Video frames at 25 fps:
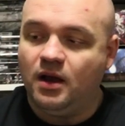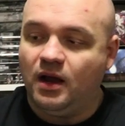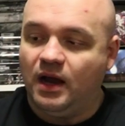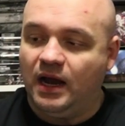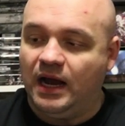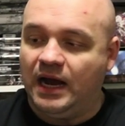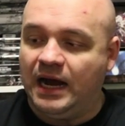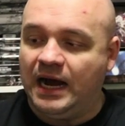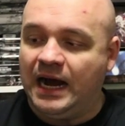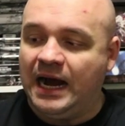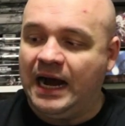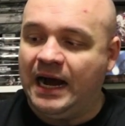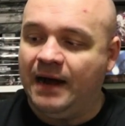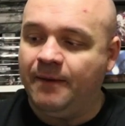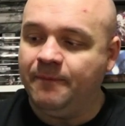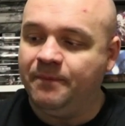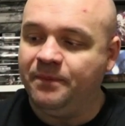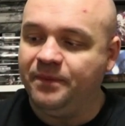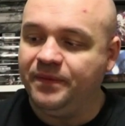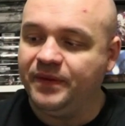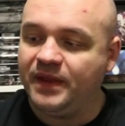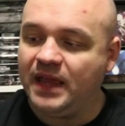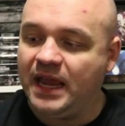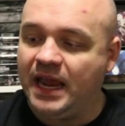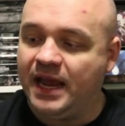
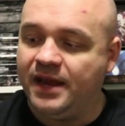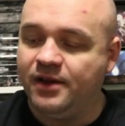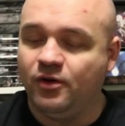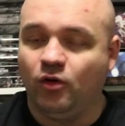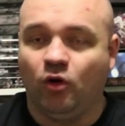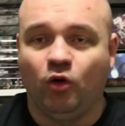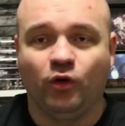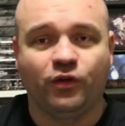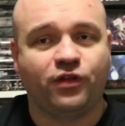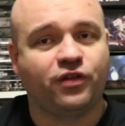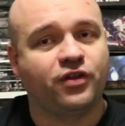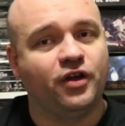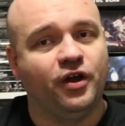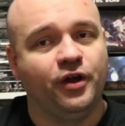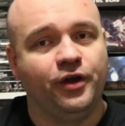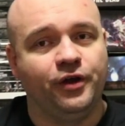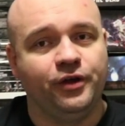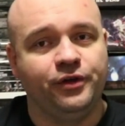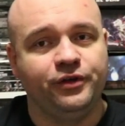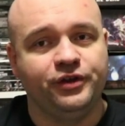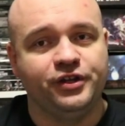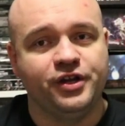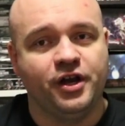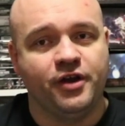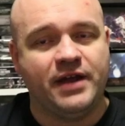Um, and also,
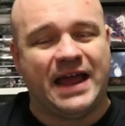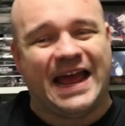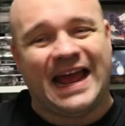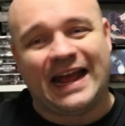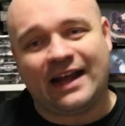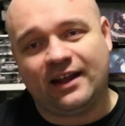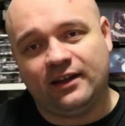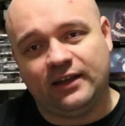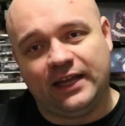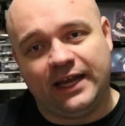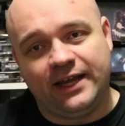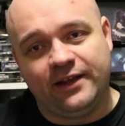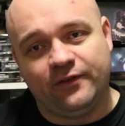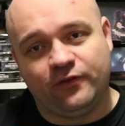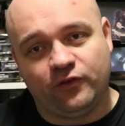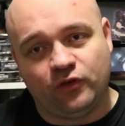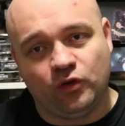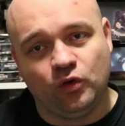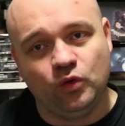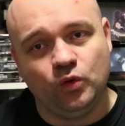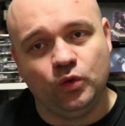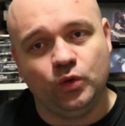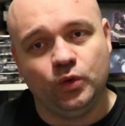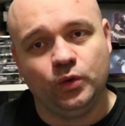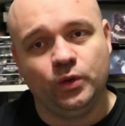you know, Accolade
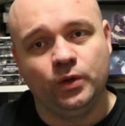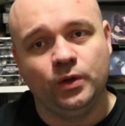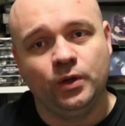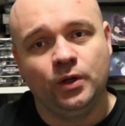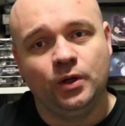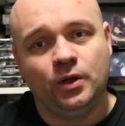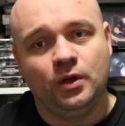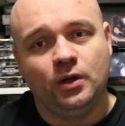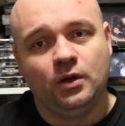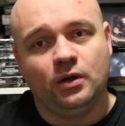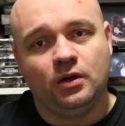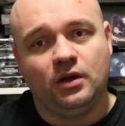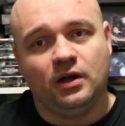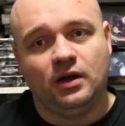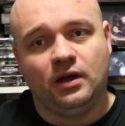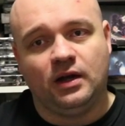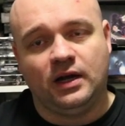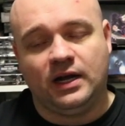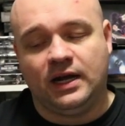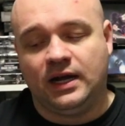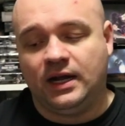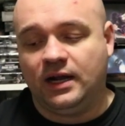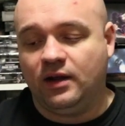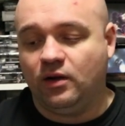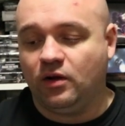two,
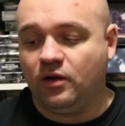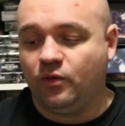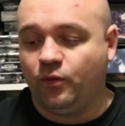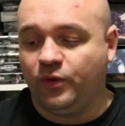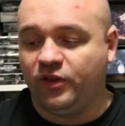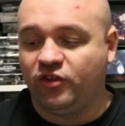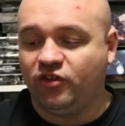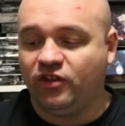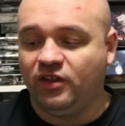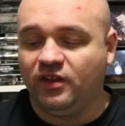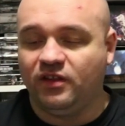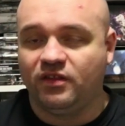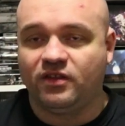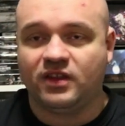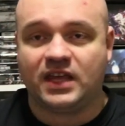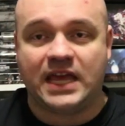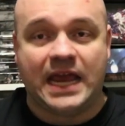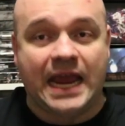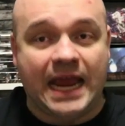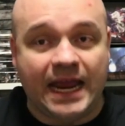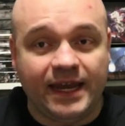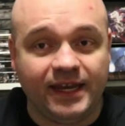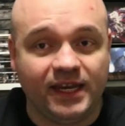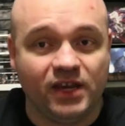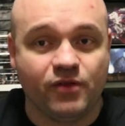uh, which is
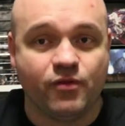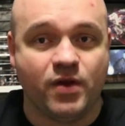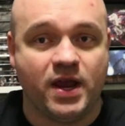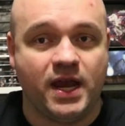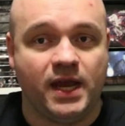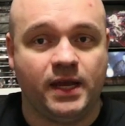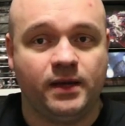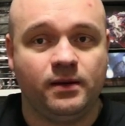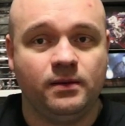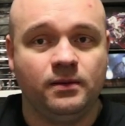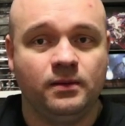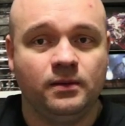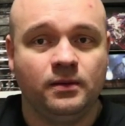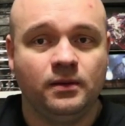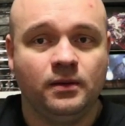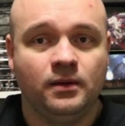Candy Red.